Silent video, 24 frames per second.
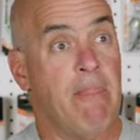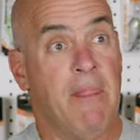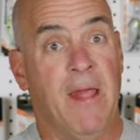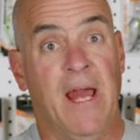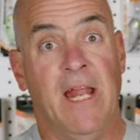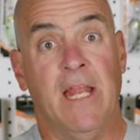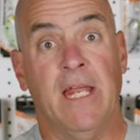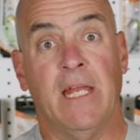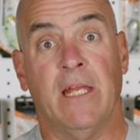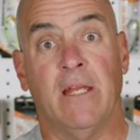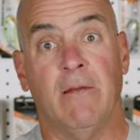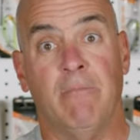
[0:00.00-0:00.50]

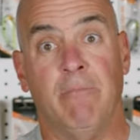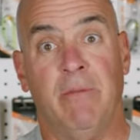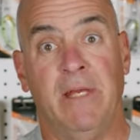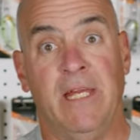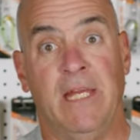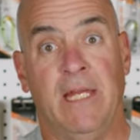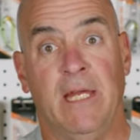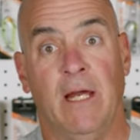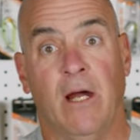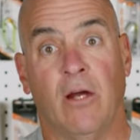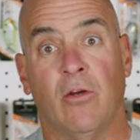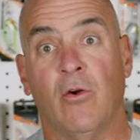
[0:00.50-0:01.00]
and it could
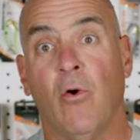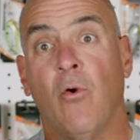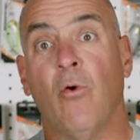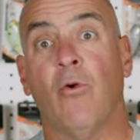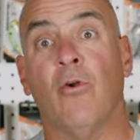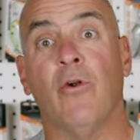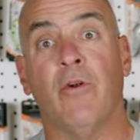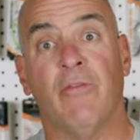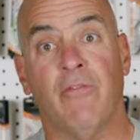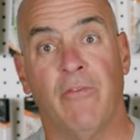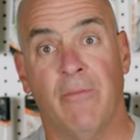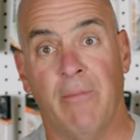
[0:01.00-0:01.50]
be a
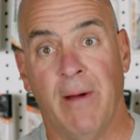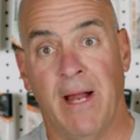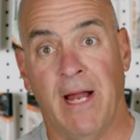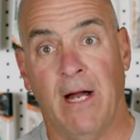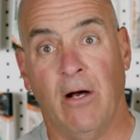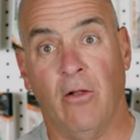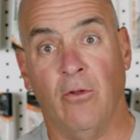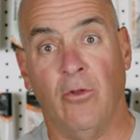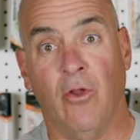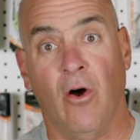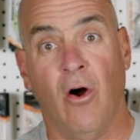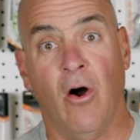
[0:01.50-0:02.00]
quarter of a
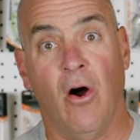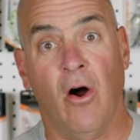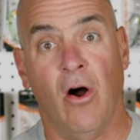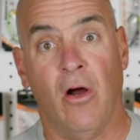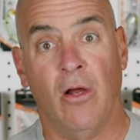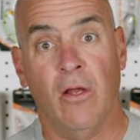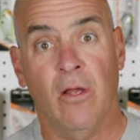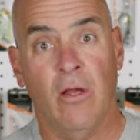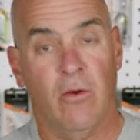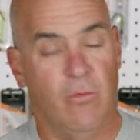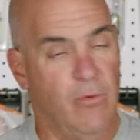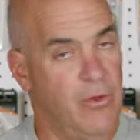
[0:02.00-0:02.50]
mile
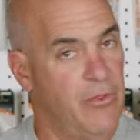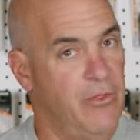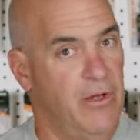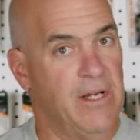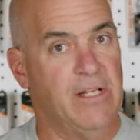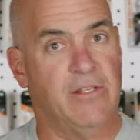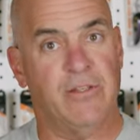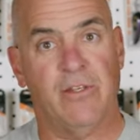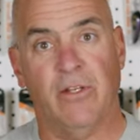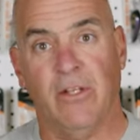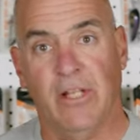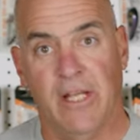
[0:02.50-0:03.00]
long with
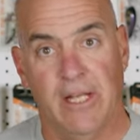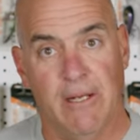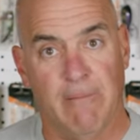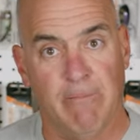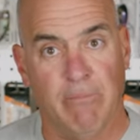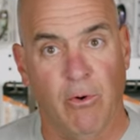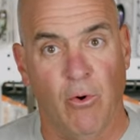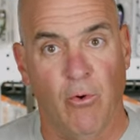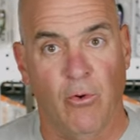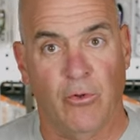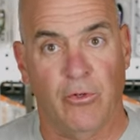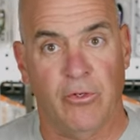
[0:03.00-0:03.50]

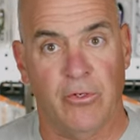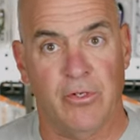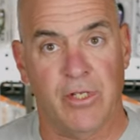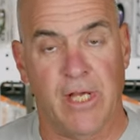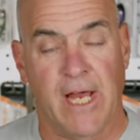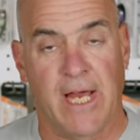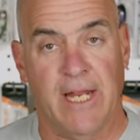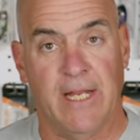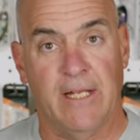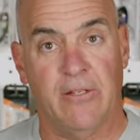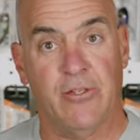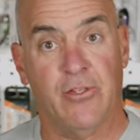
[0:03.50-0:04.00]
isolated boulders
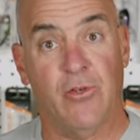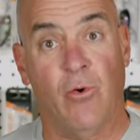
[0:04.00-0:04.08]
on it.